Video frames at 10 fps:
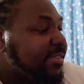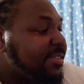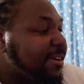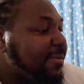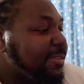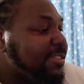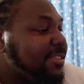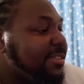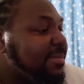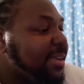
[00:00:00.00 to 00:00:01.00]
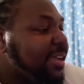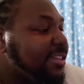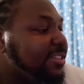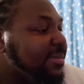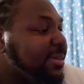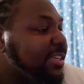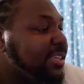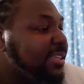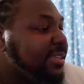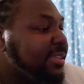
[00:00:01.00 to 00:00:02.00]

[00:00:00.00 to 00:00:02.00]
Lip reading: It's always good to make extra money.